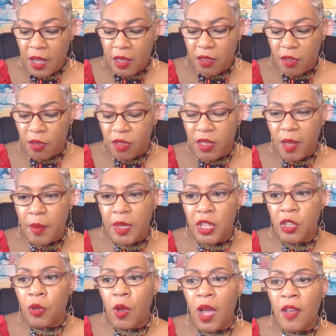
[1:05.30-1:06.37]
So some of
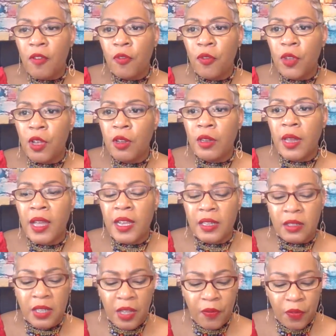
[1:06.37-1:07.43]
you, I feel
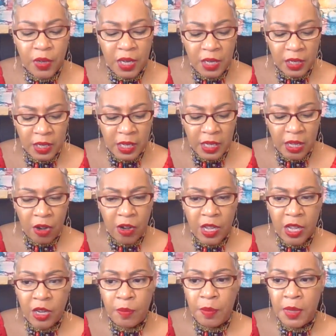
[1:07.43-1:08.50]
like, definitely are
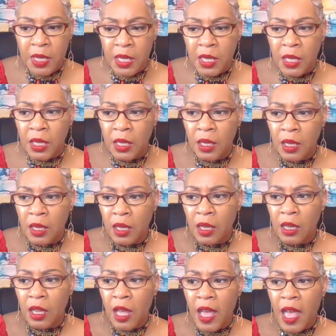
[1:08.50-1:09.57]
going to be
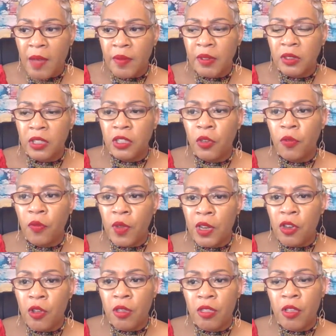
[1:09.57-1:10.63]
having to
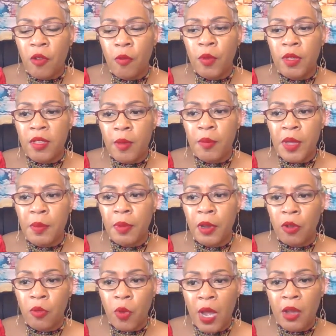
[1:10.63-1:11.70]
defend yourself with some
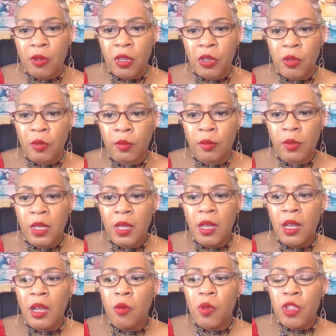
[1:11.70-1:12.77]
people around you,
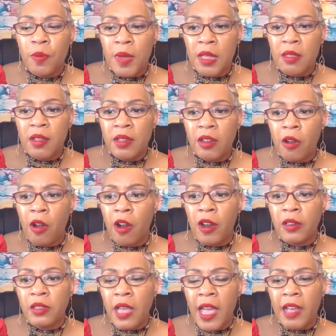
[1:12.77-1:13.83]
which means that there are
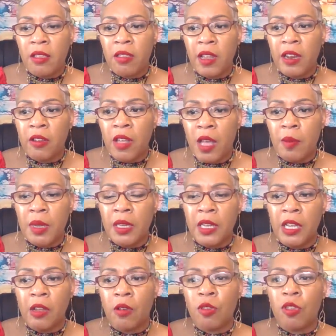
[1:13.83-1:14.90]
attacks that are coming,
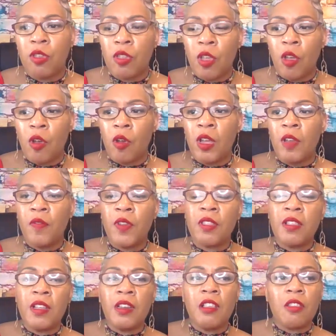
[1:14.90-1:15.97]
Leo. So if
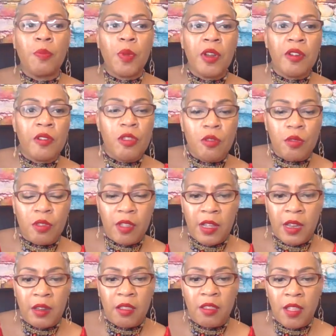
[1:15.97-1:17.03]
it's in the spiritual
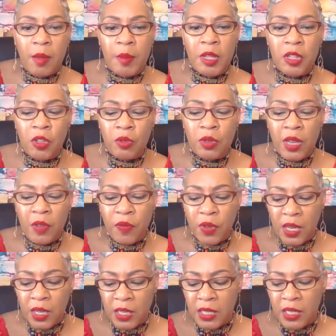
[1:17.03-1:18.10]
sense, some of you
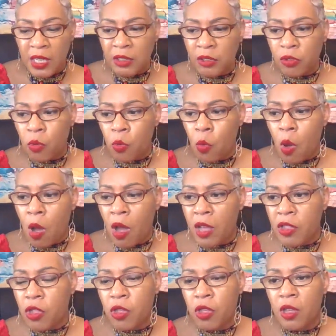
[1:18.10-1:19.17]
definitely need to
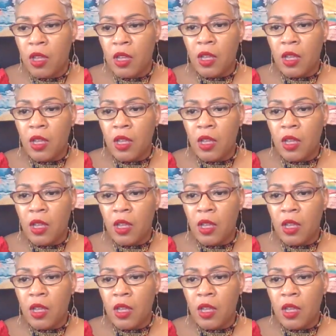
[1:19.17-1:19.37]
watch